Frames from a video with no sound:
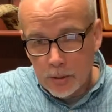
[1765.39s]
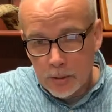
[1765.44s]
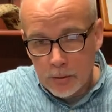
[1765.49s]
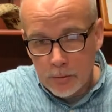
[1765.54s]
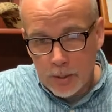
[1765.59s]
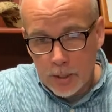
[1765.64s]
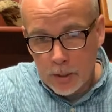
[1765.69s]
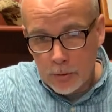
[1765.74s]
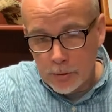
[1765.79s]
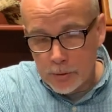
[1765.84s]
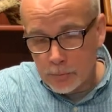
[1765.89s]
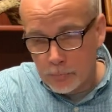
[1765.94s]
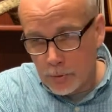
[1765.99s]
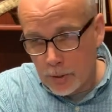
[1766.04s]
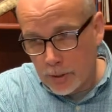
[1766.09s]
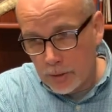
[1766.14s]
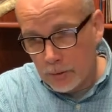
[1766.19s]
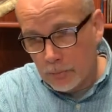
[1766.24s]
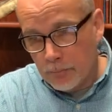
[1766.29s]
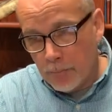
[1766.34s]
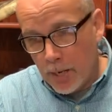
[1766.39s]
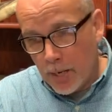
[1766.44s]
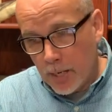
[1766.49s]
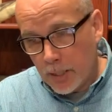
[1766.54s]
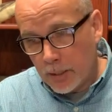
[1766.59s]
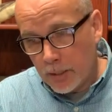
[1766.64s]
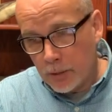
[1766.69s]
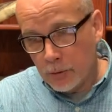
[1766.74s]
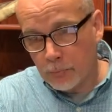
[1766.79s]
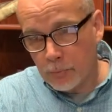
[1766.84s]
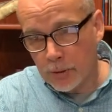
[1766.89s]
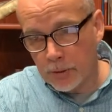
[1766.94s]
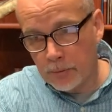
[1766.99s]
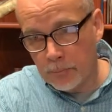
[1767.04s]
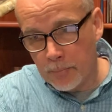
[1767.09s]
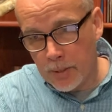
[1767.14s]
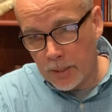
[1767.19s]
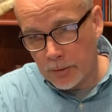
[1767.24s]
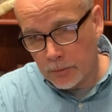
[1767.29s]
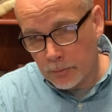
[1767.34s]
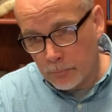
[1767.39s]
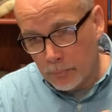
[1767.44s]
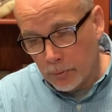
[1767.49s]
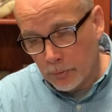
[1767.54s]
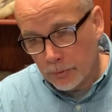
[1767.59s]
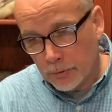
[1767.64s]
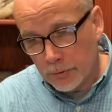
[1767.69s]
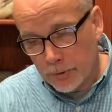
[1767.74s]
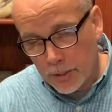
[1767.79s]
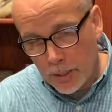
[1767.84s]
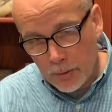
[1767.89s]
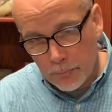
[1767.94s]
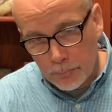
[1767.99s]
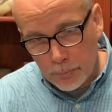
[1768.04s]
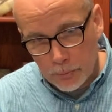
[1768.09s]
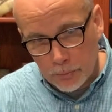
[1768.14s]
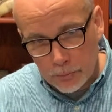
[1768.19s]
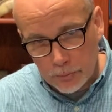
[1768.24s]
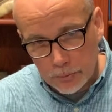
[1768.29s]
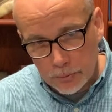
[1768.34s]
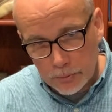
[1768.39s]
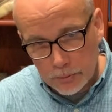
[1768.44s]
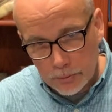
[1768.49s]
now He's bringing them back. He's bringing them back to build the temple.